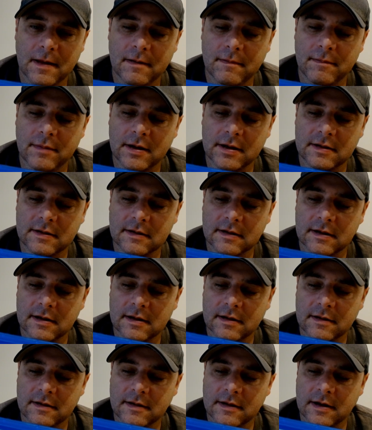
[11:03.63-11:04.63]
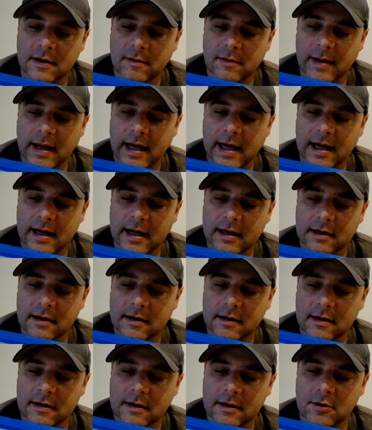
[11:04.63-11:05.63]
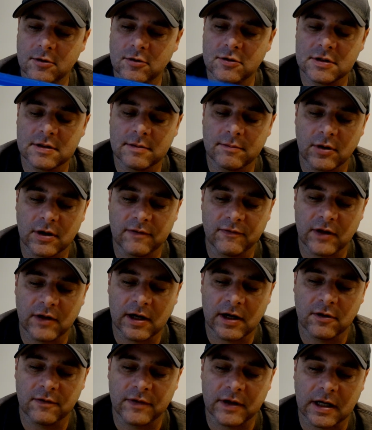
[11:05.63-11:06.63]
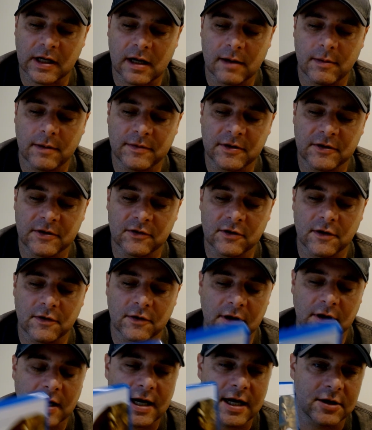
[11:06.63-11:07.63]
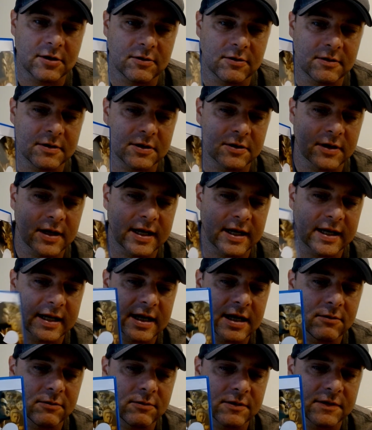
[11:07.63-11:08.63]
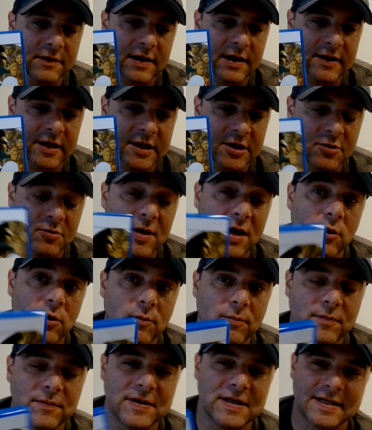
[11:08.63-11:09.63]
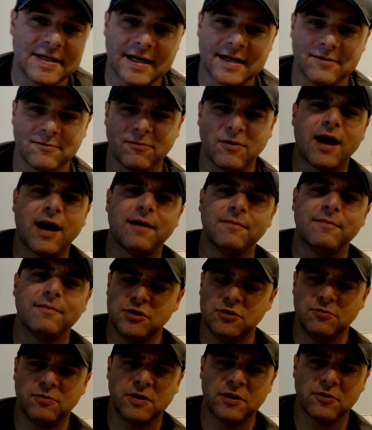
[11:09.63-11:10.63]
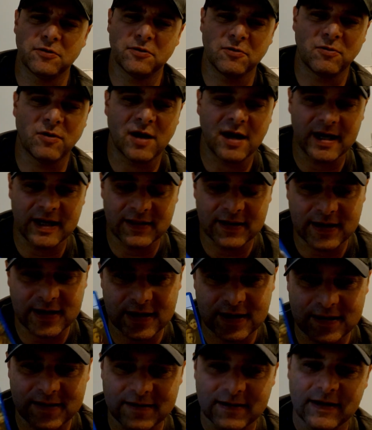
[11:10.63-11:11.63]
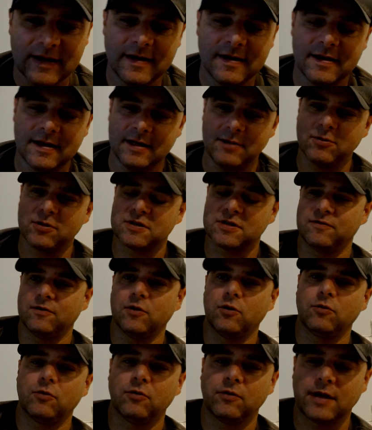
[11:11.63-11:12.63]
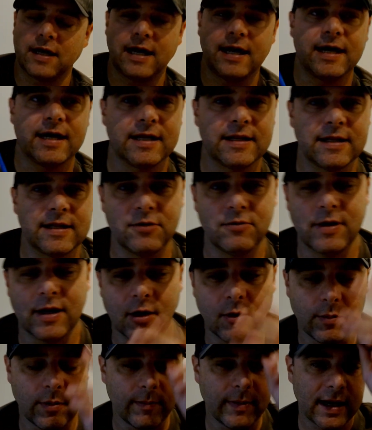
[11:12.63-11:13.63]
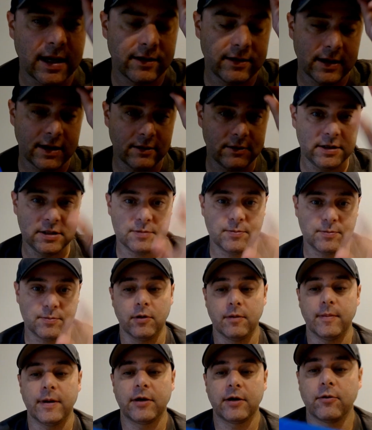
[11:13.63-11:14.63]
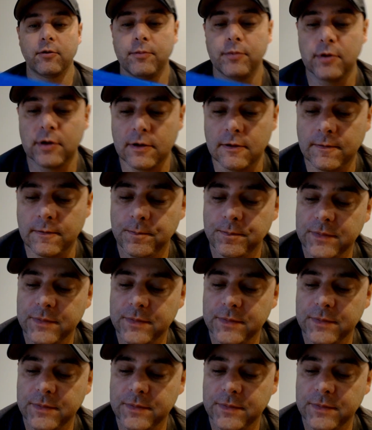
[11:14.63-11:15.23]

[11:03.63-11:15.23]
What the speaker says: But they're back. You use them briefly. I don't know if they come up. There's another guy you're hanging out with now that you help. He kind of robs you when you're in Hawaii. And then he works for the local gang, and then you help him out. Now he's part of my group too.